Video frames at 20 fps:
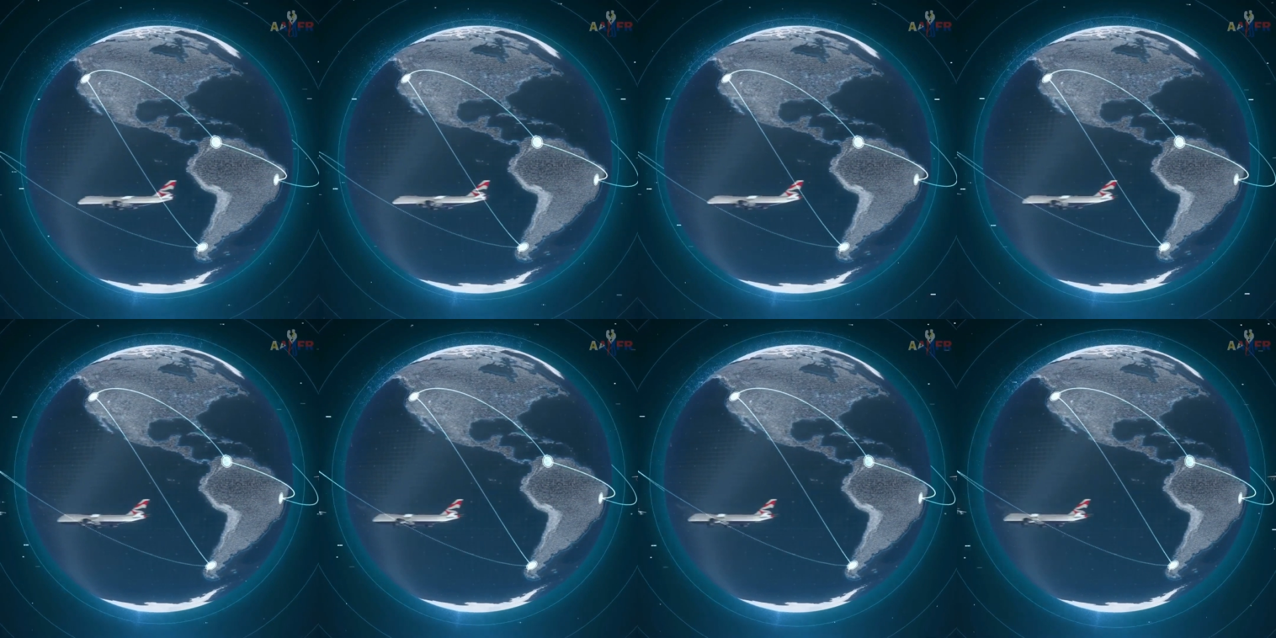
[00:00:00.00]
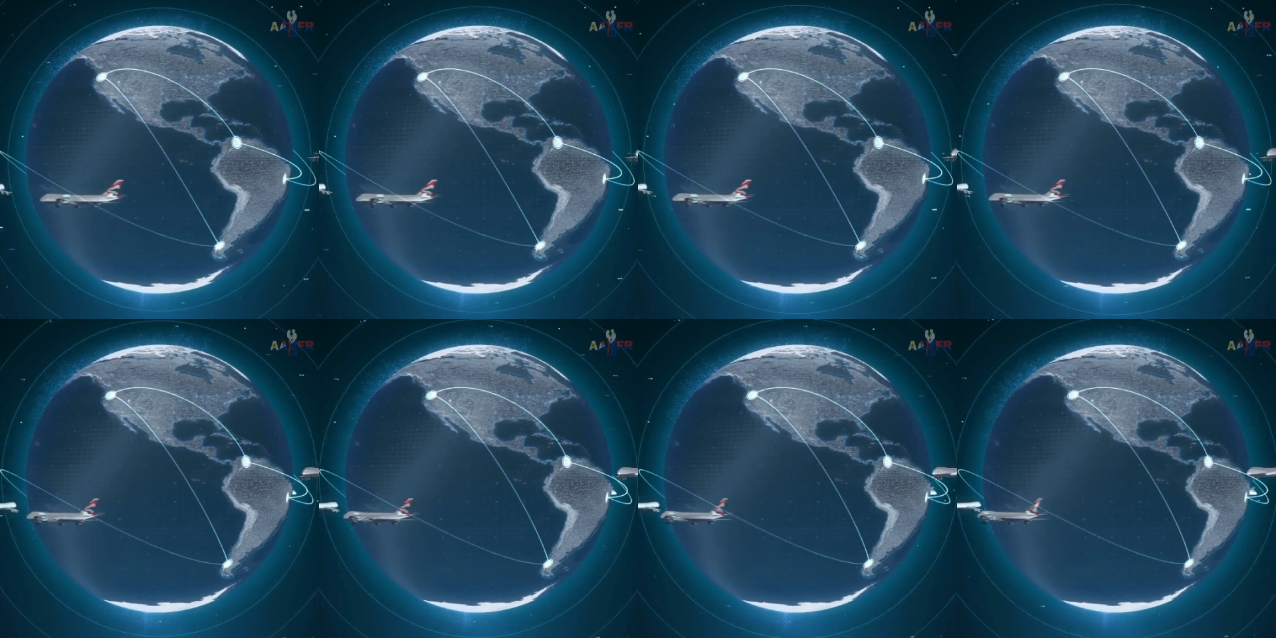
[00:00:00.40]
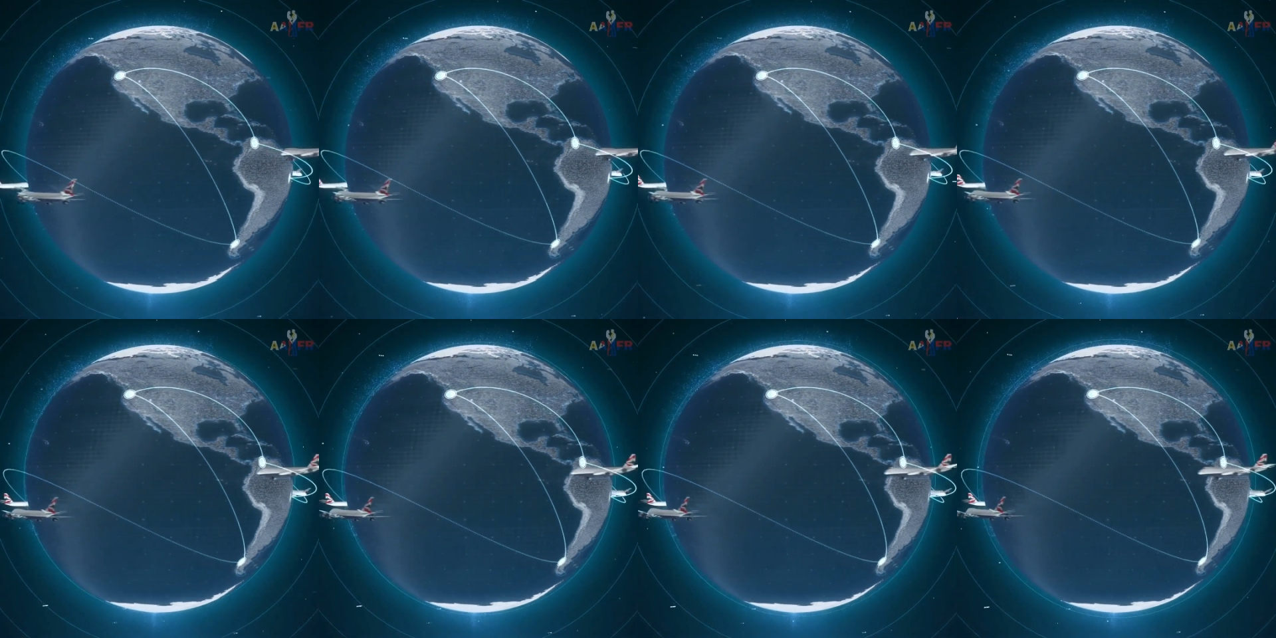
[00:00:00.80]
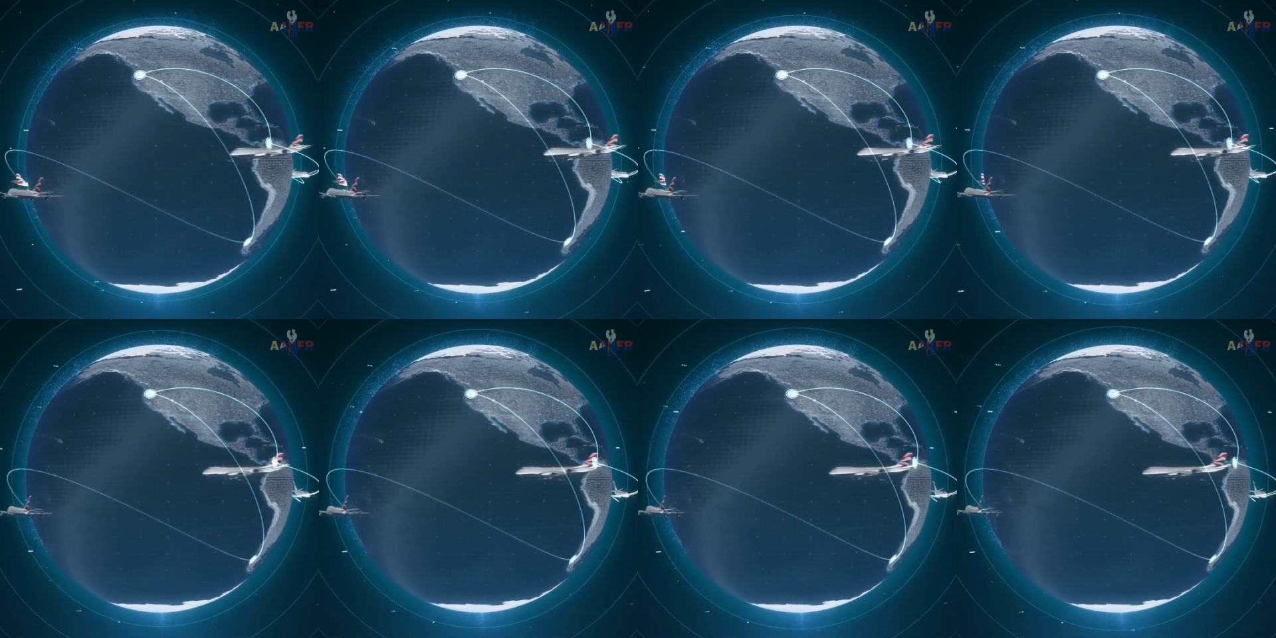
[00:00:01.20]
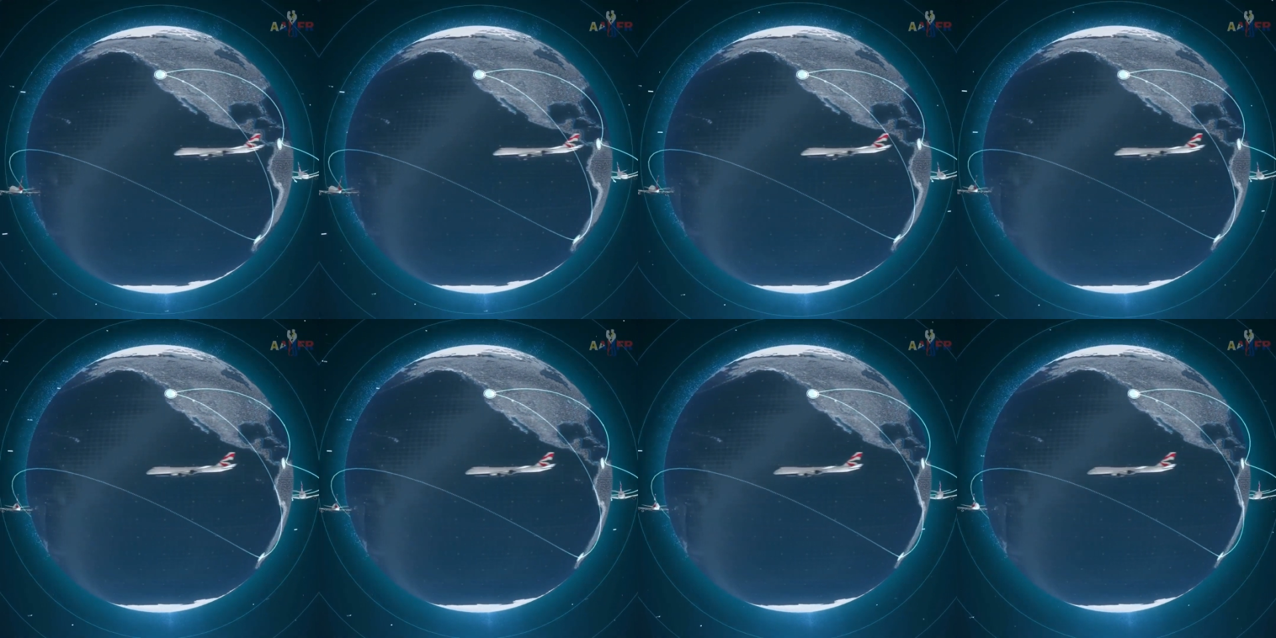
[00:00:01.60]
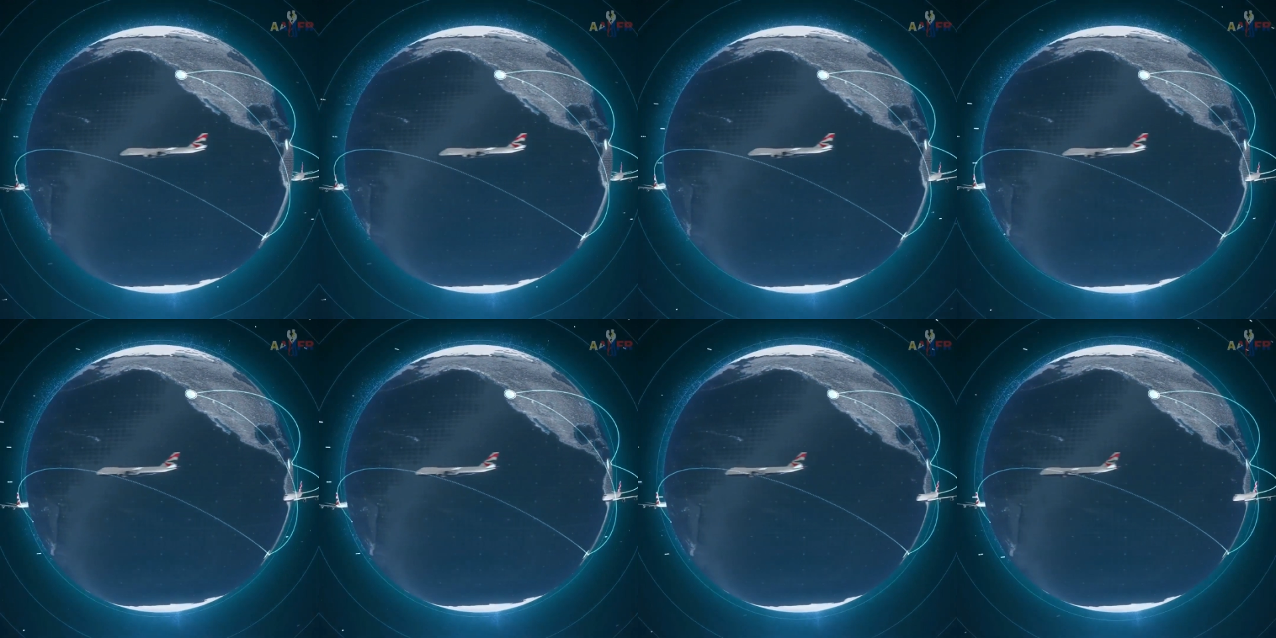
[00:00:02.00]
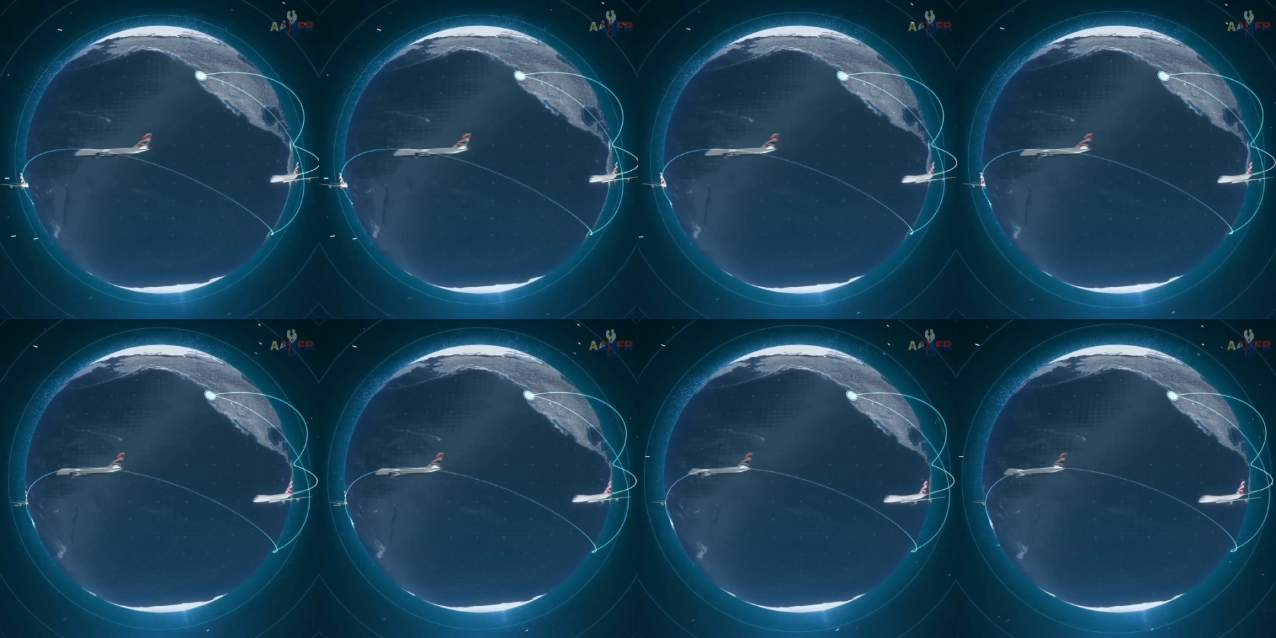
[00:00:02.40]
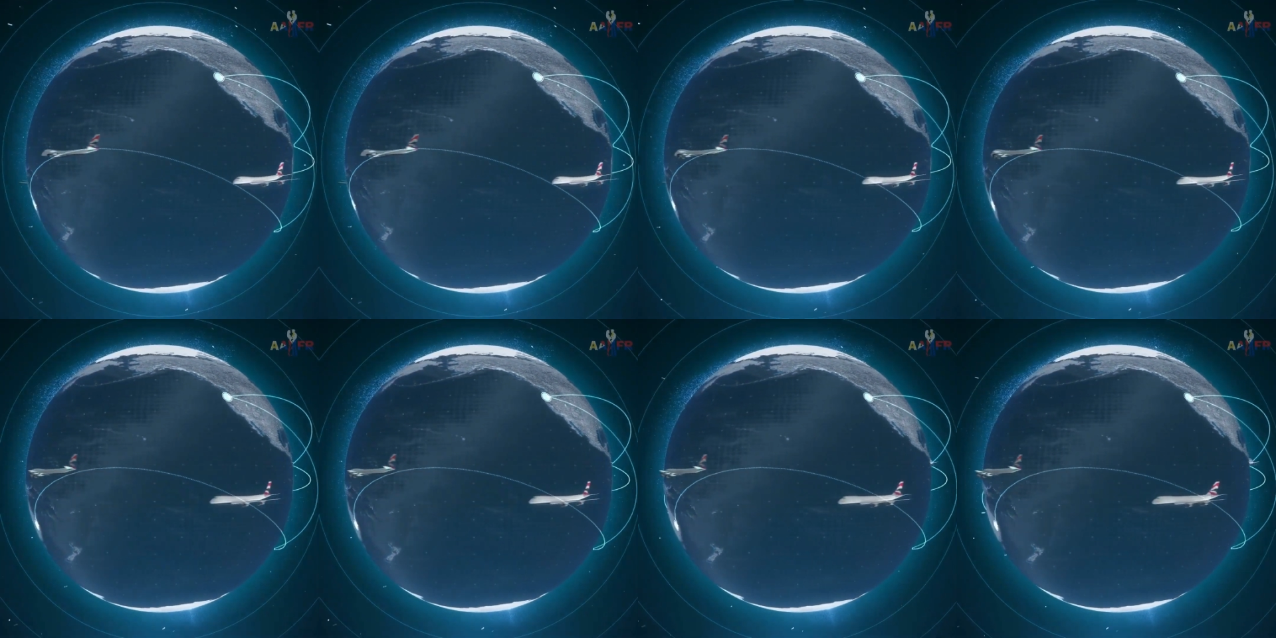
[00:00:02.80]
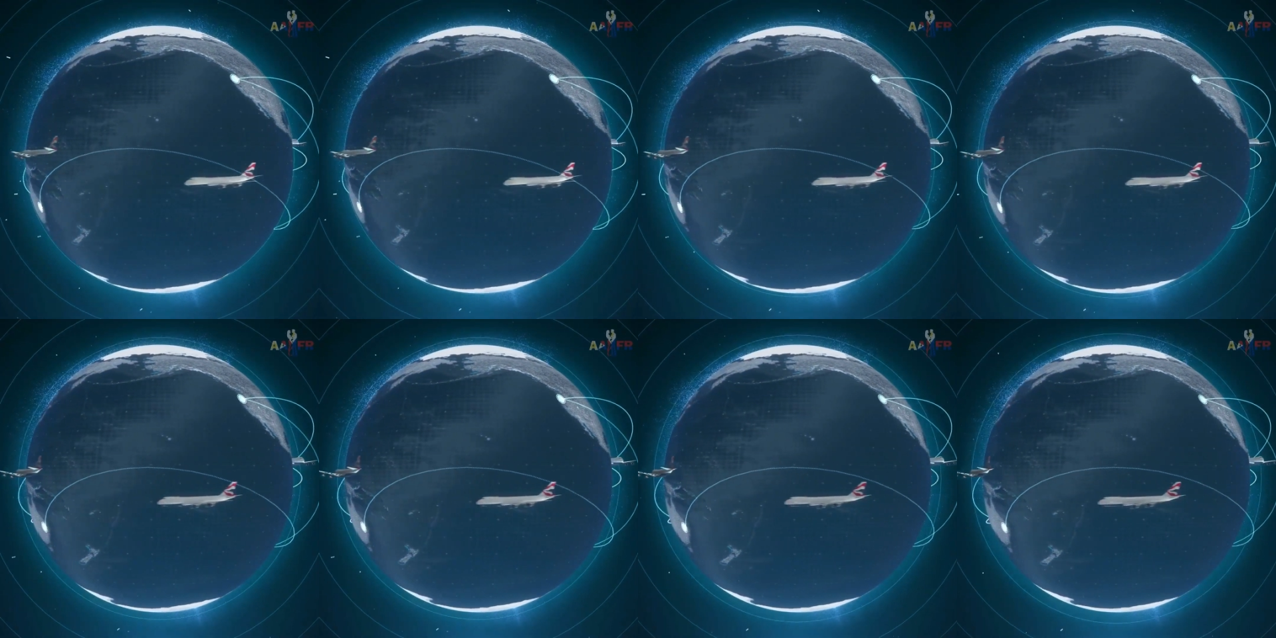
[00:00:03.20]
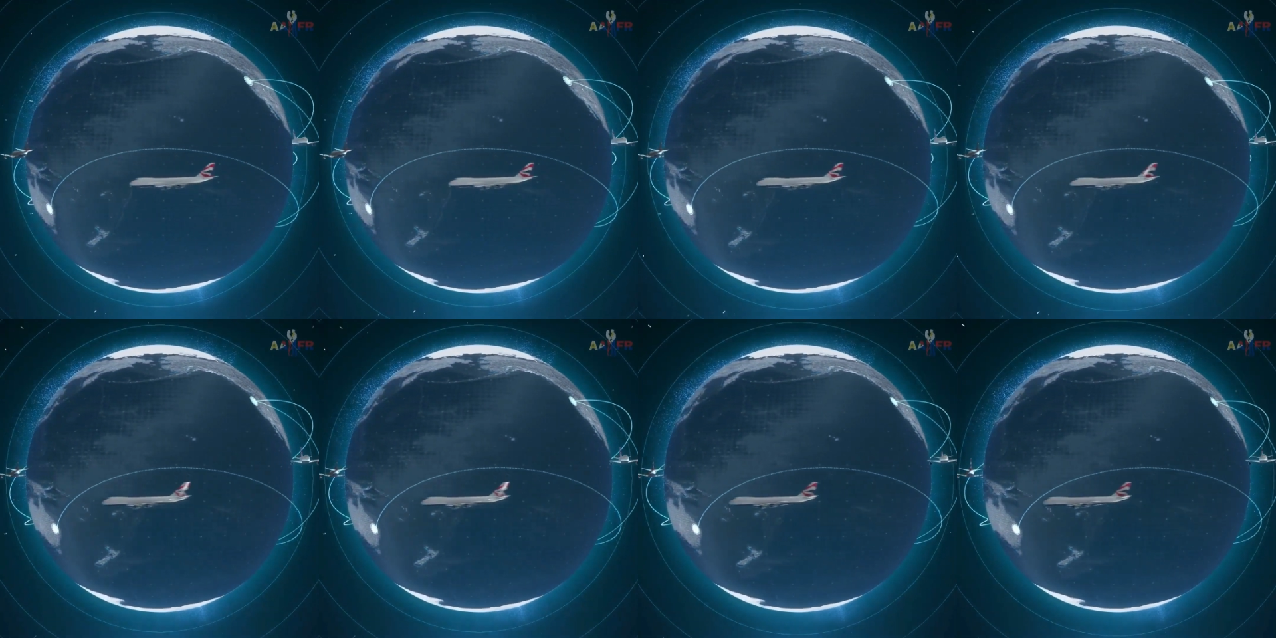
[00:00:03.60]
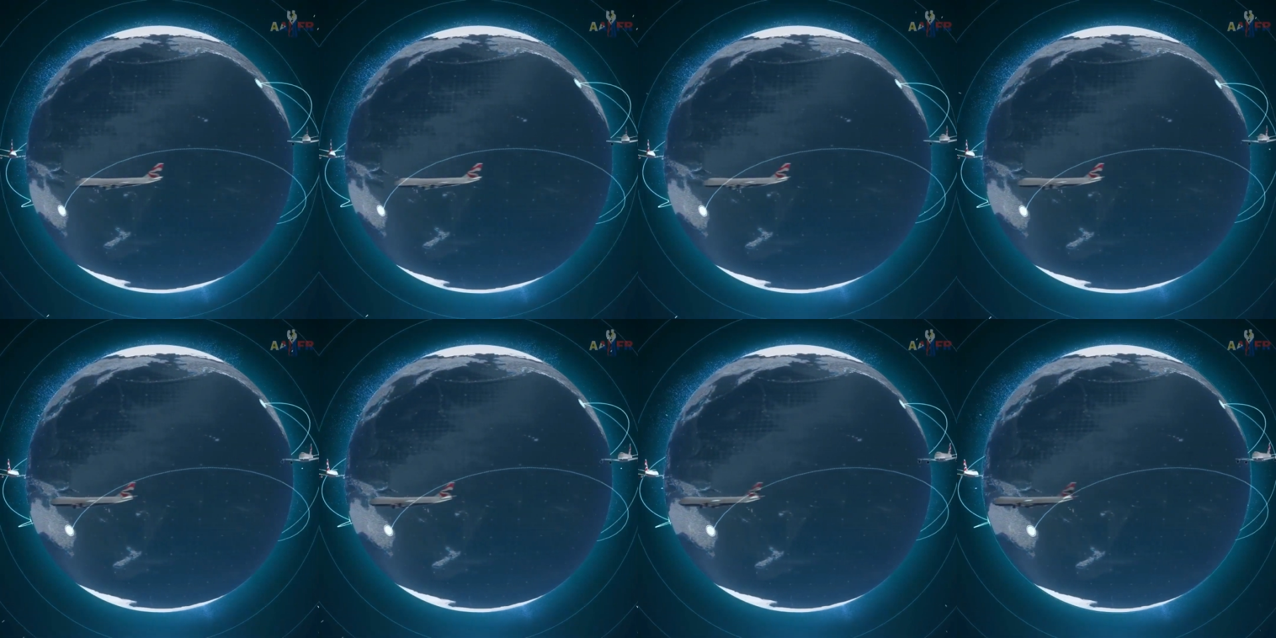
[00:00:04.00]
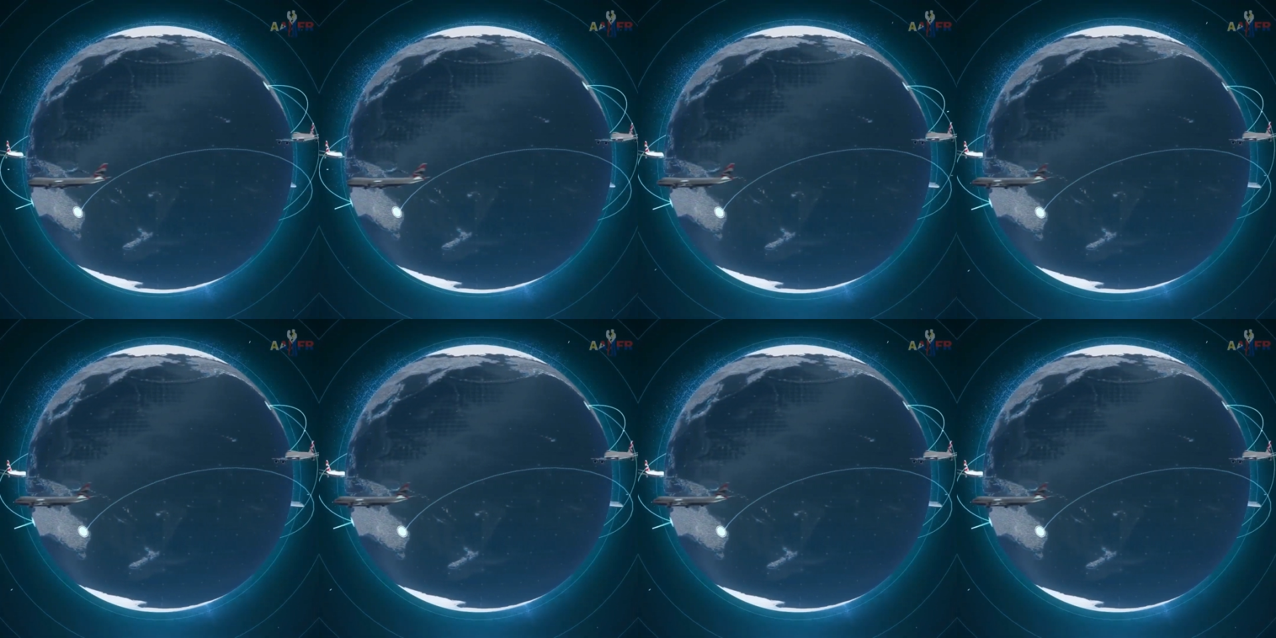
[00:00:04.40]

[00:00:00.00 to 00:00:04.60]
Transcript: Nobody's mouth can be seen.